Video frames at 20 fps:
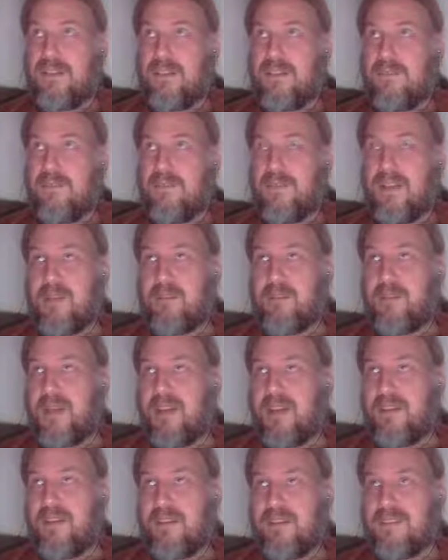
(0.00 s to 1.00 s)
very
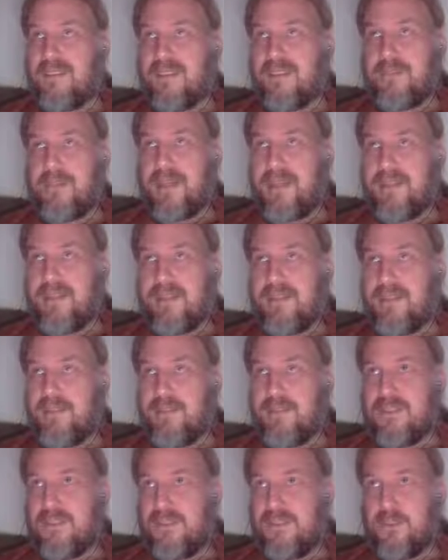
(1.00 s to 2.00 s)
paradigmatic
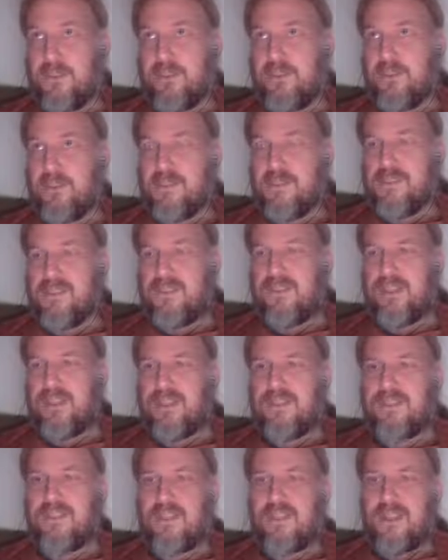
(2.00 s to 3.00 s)
of this approach is
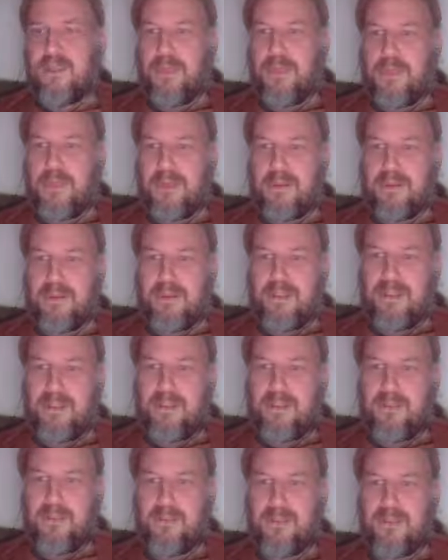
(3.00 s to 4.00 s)
like set theory.
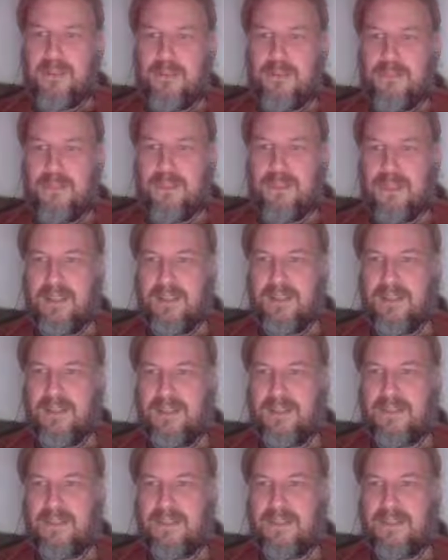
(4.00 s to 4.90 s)
You understand